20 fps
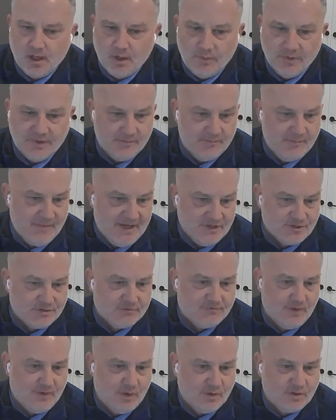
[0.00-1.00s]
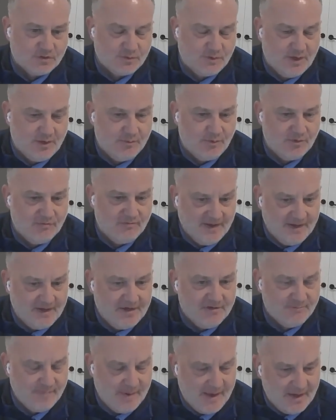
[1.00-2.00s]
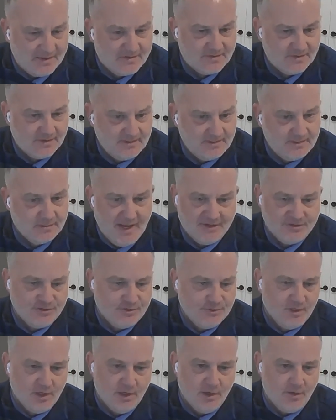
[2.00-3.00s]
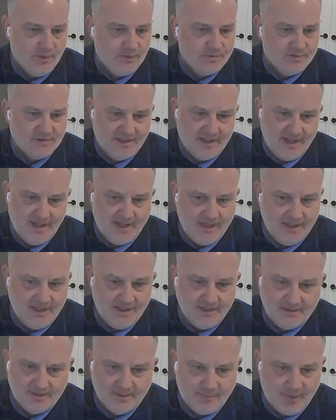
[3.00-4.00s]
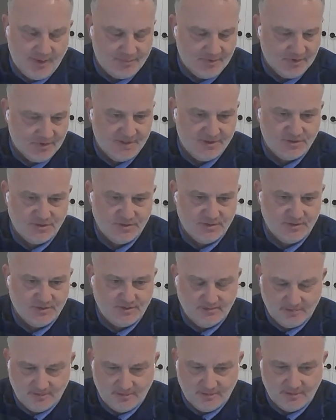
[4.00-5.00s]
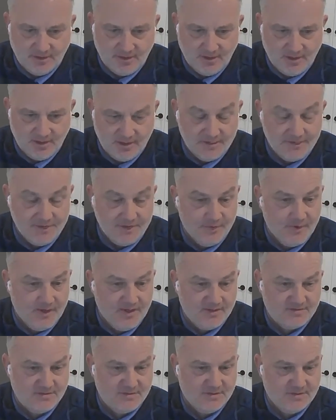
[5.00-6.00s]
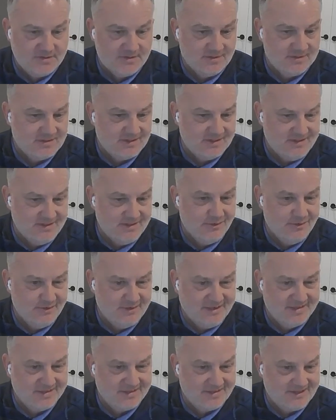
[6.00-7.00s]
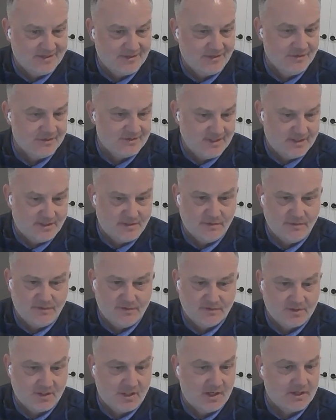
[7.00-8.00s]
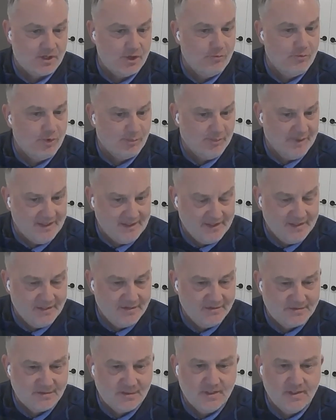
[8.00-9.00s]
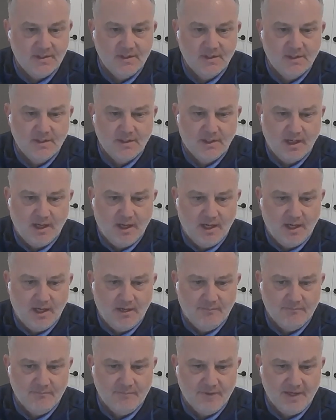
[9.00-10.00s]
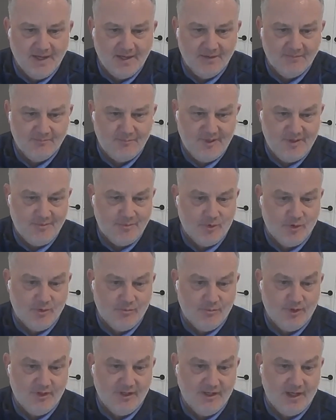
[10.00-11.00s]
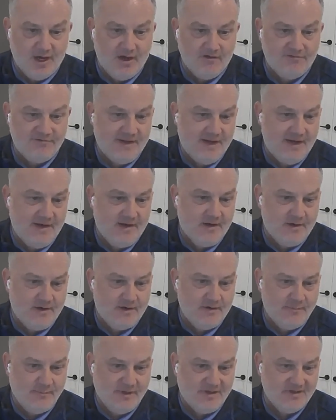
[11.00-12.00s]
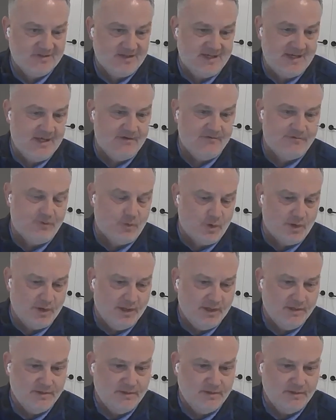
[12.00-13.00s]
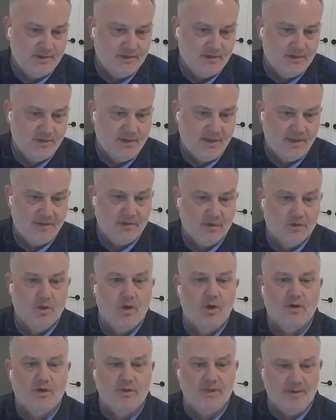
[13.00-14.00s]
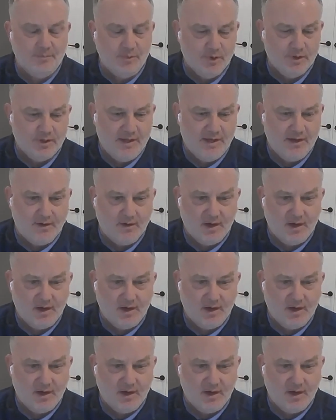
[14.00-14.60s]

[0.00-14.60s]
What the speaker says: with a major focus around preventative medicine. As you know, today, the population in the US just is continuing to get sicker and sicker. There's a lot of comorbidities, and people are putting off care because they can't afford it. And the longer they put care